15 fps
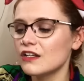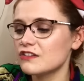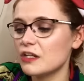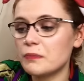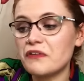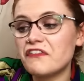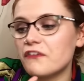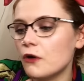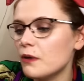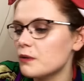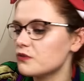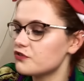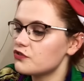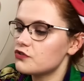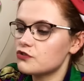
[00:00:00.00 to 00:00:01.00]
So before we were
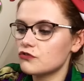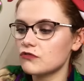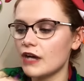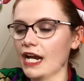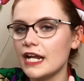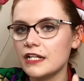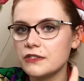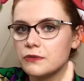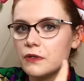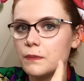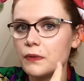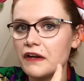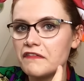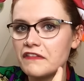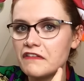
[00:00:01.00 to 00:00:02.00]
straight into a
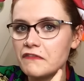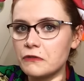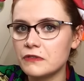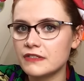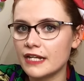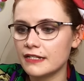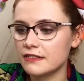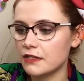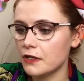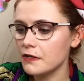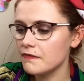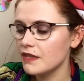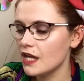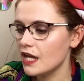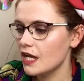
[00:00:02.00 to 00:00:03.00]
breathy falsetto.
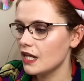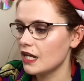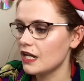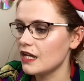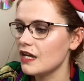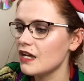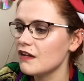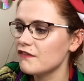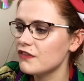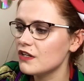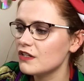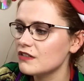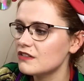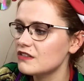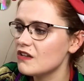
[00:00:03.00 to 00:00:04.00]
Leave
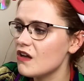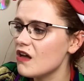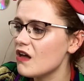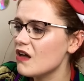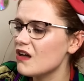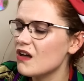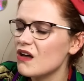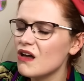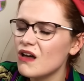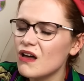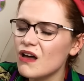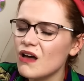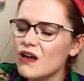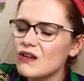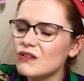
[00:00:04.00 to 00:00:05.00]
the
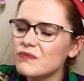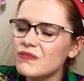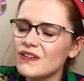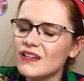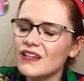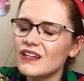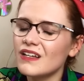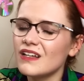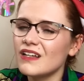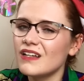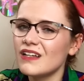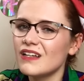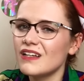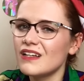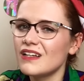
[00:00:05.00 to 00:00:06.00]
door
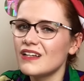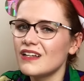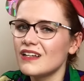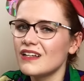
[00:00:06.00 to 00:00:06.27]
open.